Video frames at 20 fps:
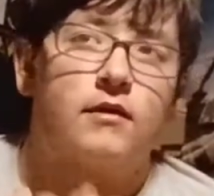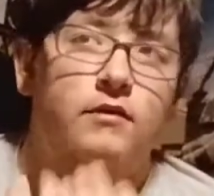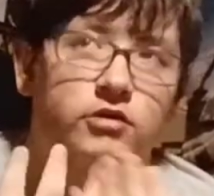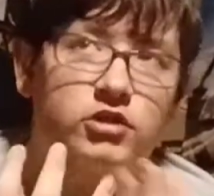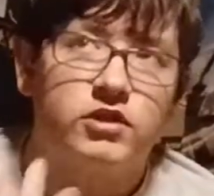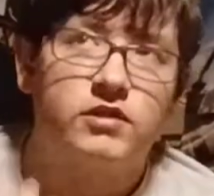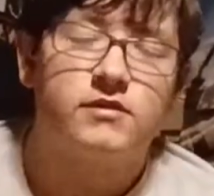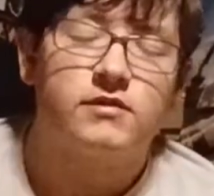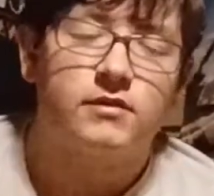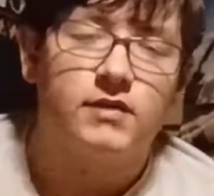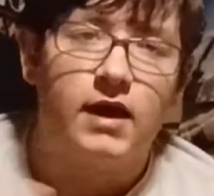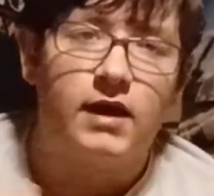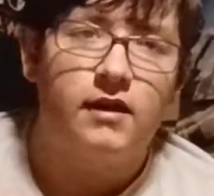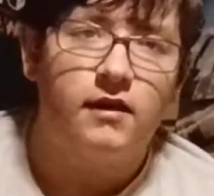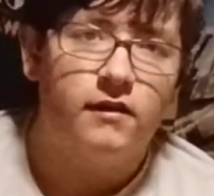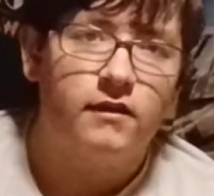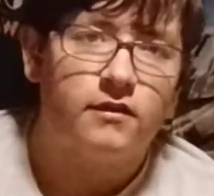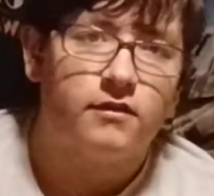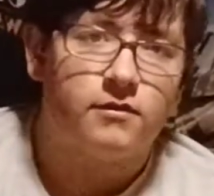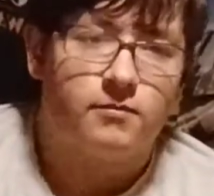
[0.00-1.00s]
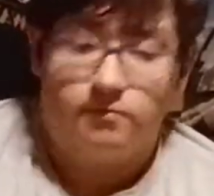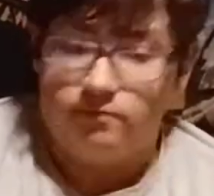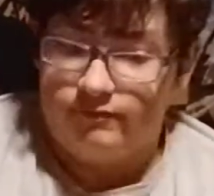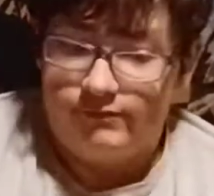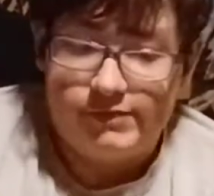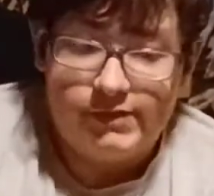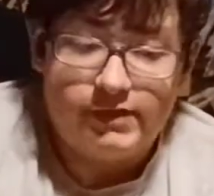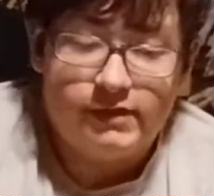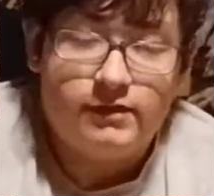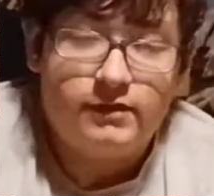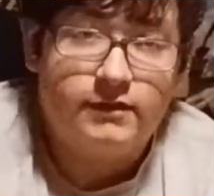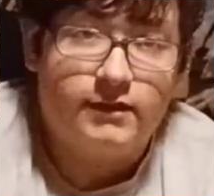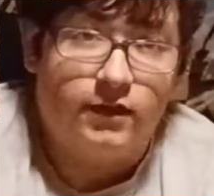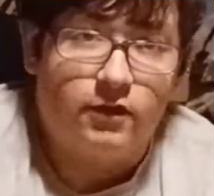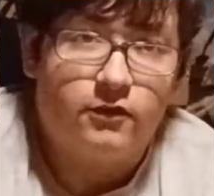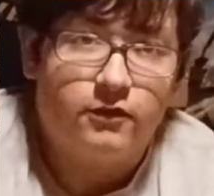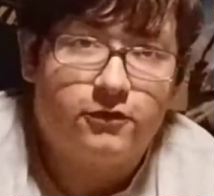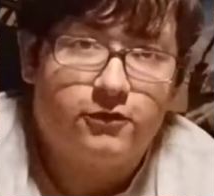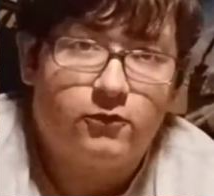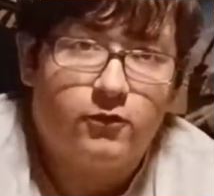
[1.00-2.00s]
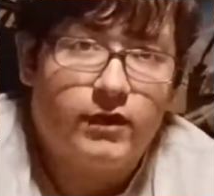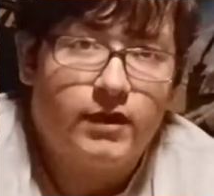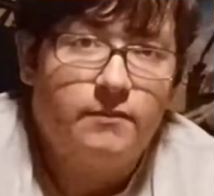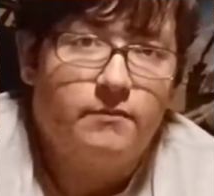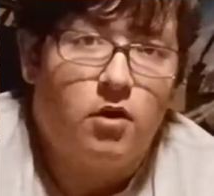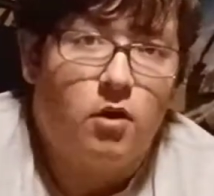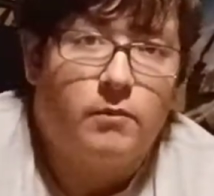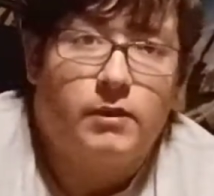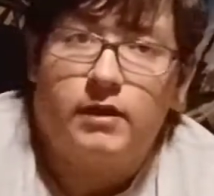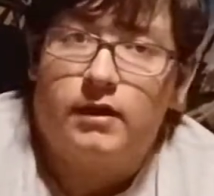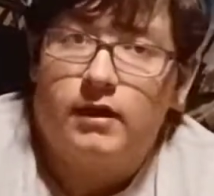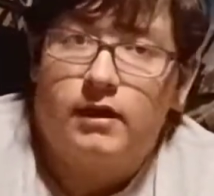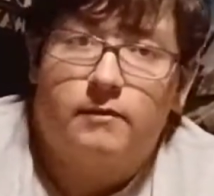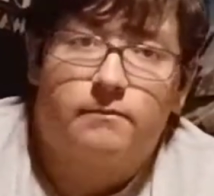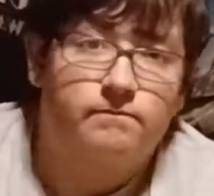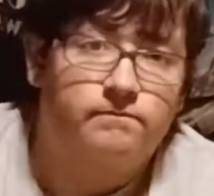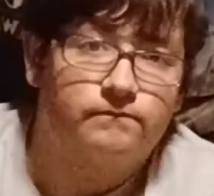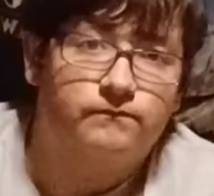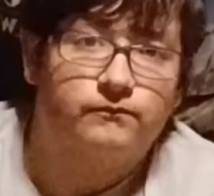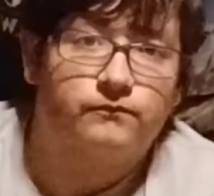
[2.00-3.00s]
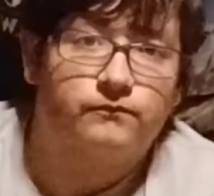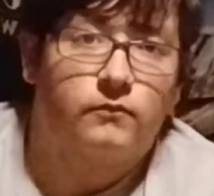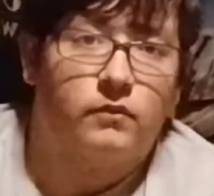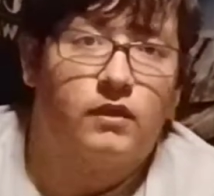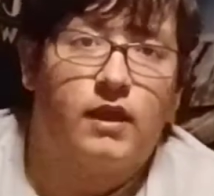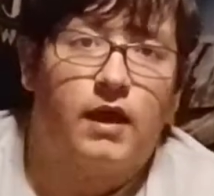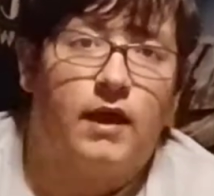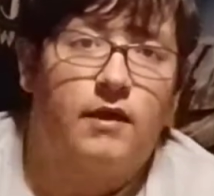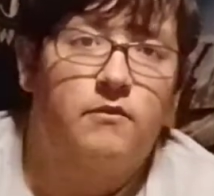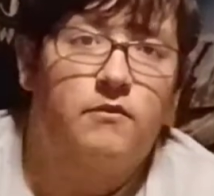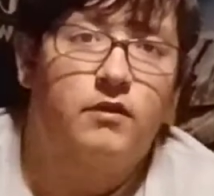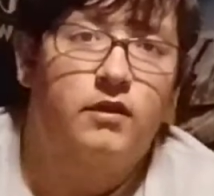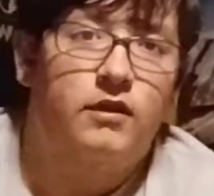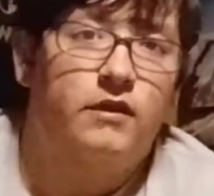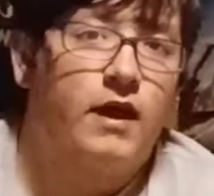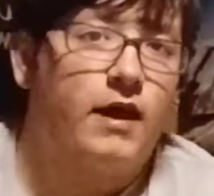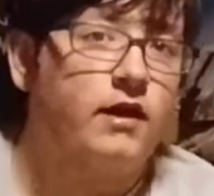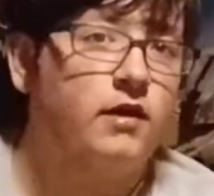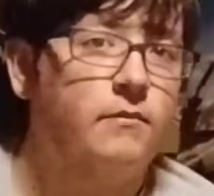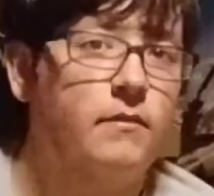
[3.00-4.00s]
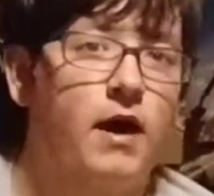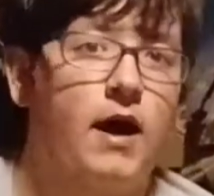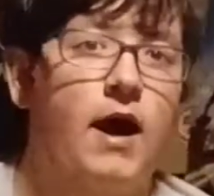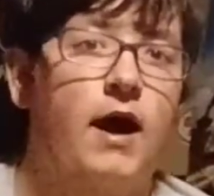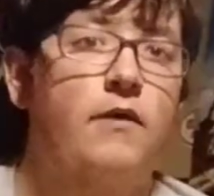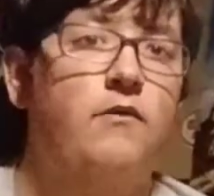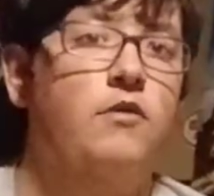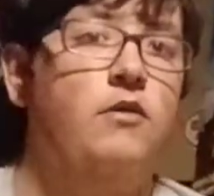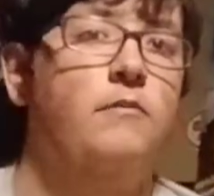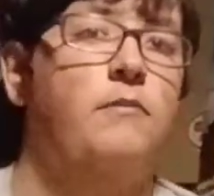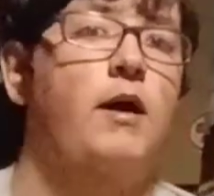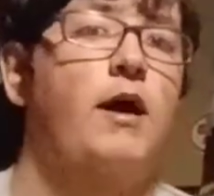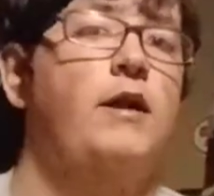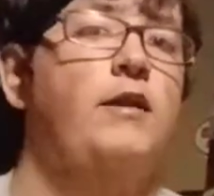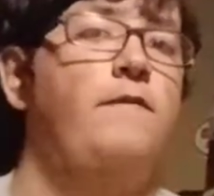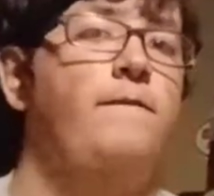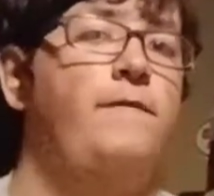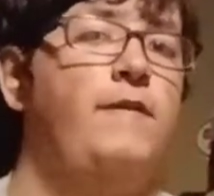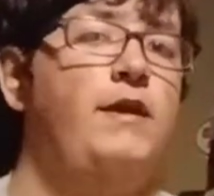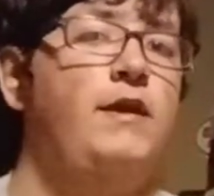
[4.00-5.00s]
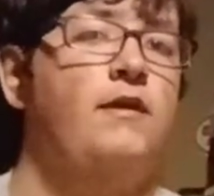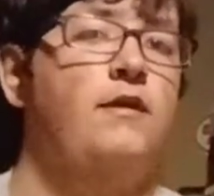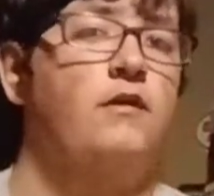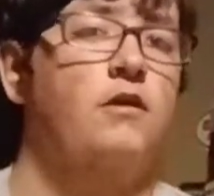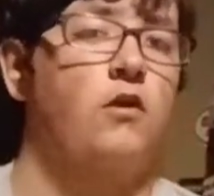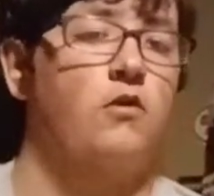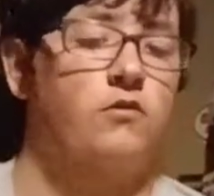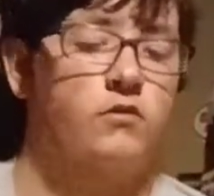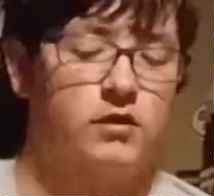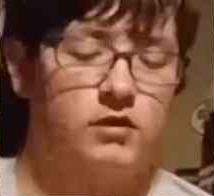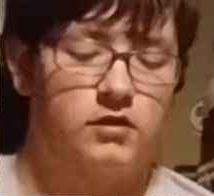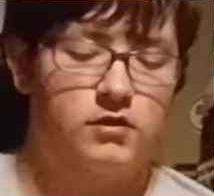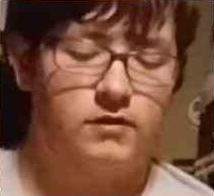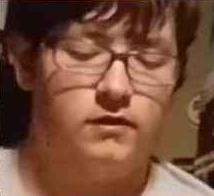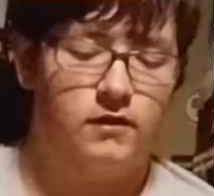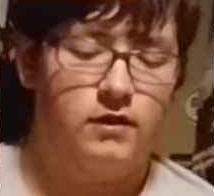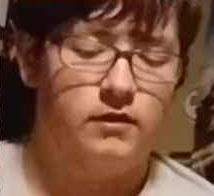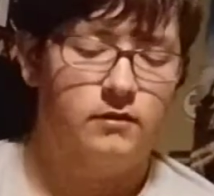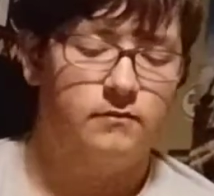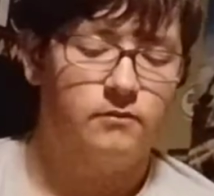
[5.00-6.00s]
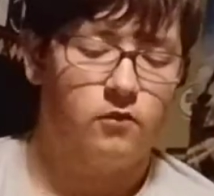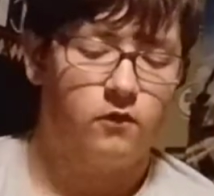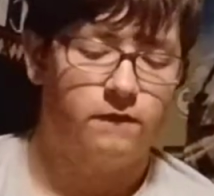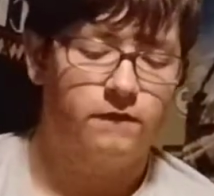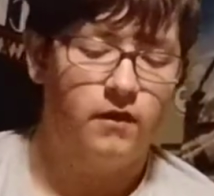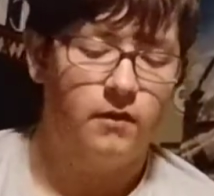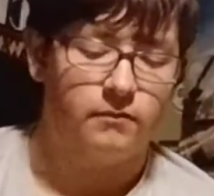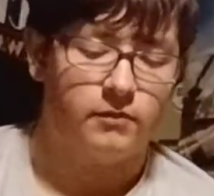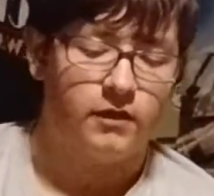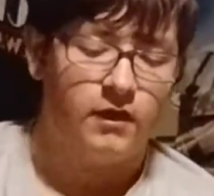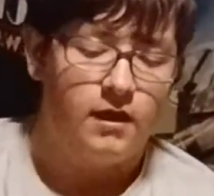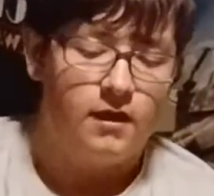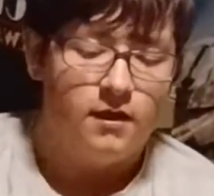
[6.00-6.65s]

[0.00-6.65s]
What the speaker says: Just kind of this steal the screen moment. And I really like him. I wouldn't mind if he goes into more films.